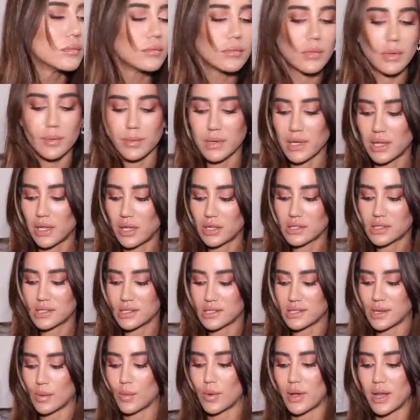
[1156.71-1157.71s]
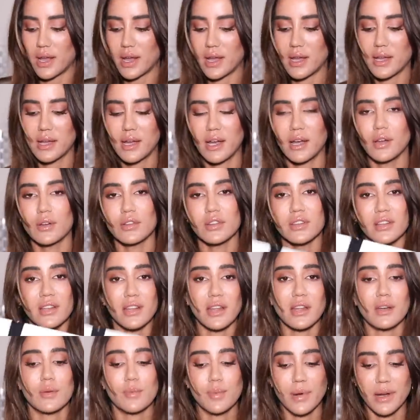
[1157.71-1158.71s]
Maybe I lost it somewhere. Other than
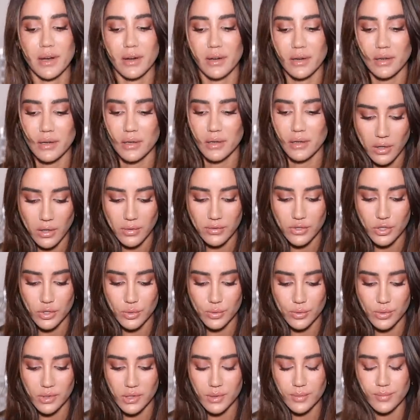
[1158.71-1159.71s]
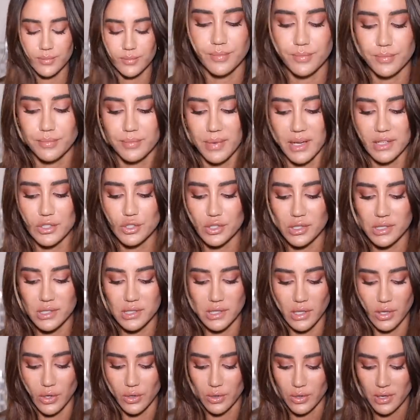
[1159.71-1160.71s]
that, a pair of shoes. Battery is
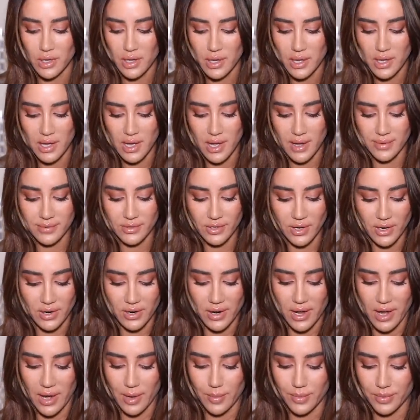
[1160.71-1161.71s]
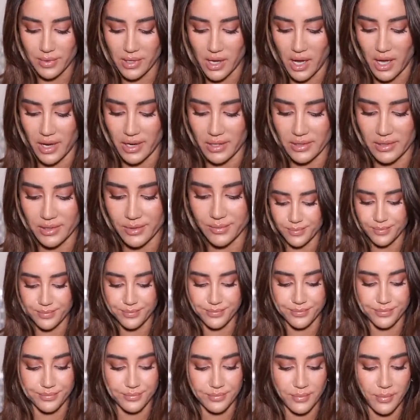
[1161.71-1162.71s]
low. I have to hurry up. Got it.
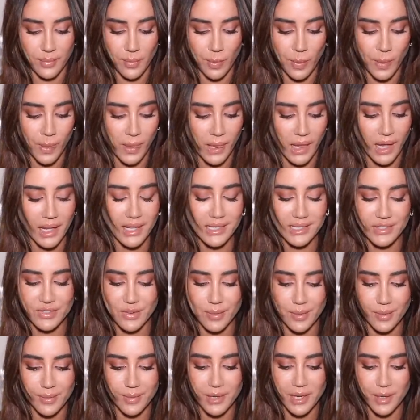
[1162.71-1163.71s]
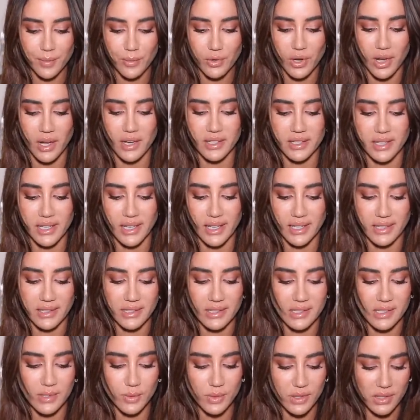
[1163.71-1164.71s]
It's from Amina Muaddi, and
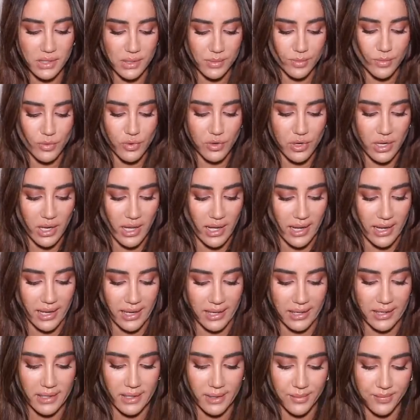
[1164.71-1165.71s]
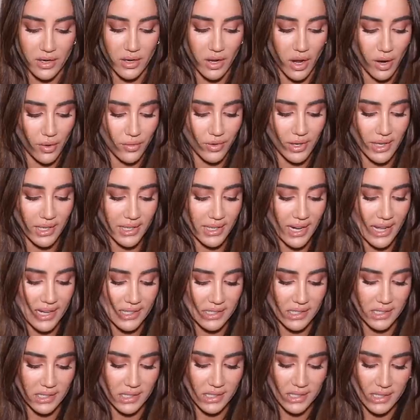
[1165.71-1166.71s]
this was more like not really
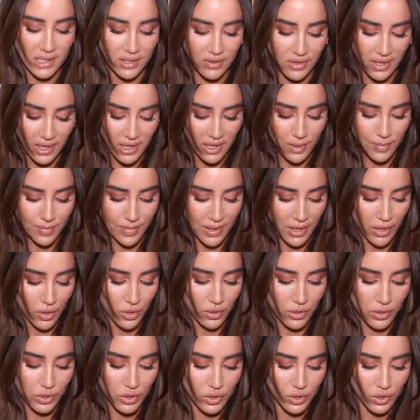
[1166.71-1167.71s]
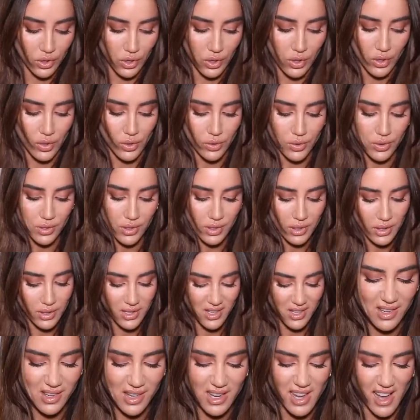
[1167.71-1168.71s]
necessary, but also
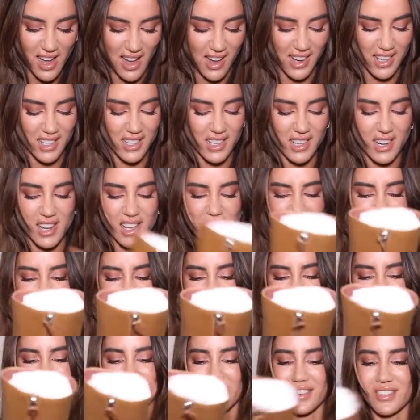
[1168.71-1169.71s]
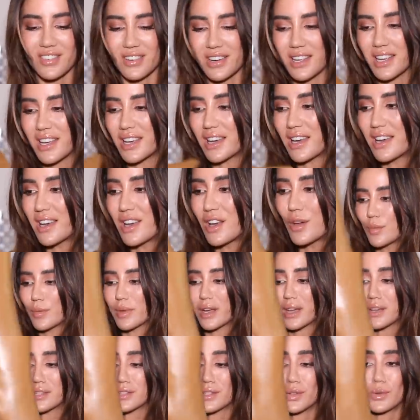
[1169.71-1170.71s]
kind of necessary,
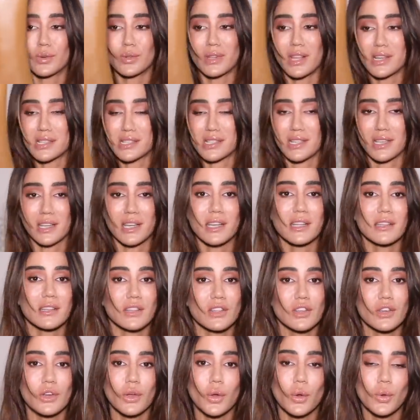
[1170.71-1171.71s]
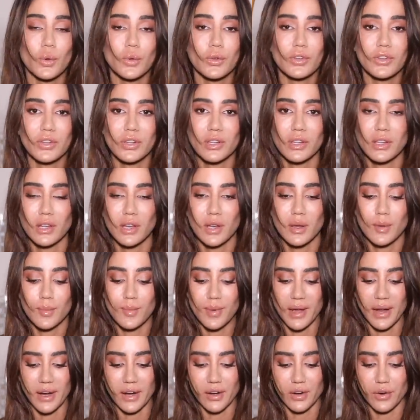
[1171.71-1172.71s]
because who doesn't need a nude
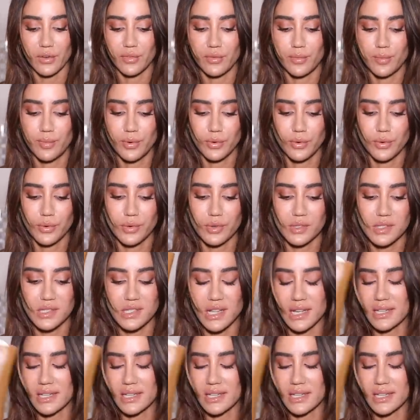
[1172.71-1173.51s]
pair of boots?